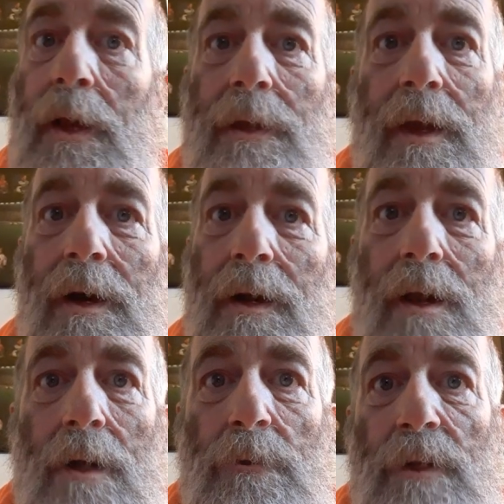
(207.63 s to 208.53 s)
Yeah,
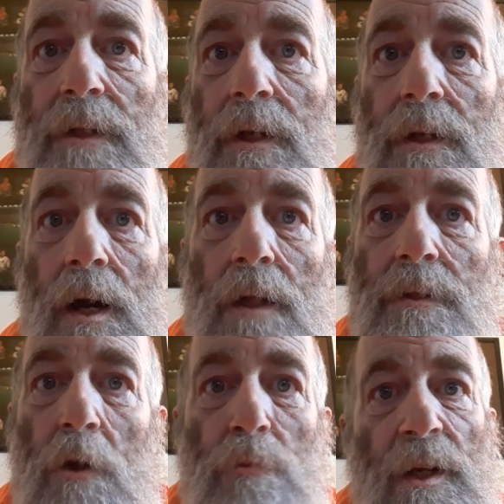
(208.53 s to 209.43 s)
contradicting God's
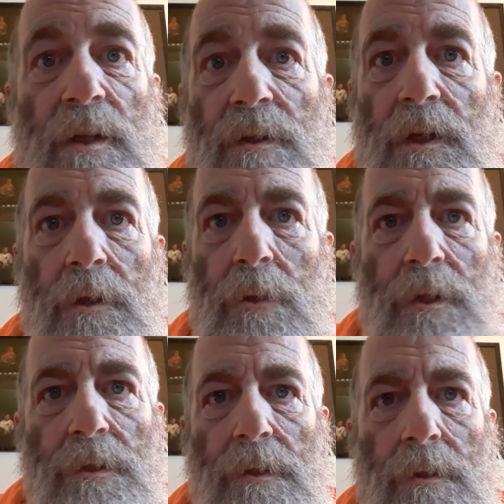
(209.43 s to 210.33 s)
no big deal,
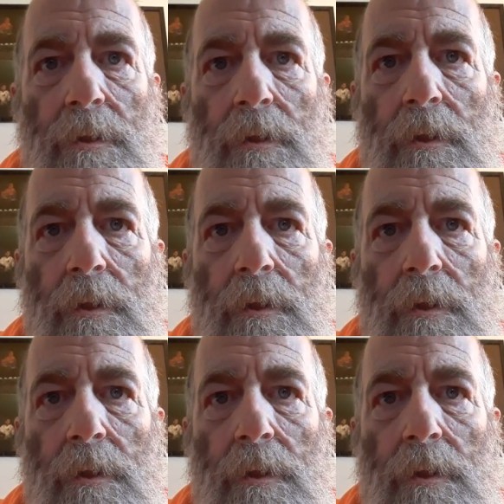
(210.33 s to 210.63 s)
is it?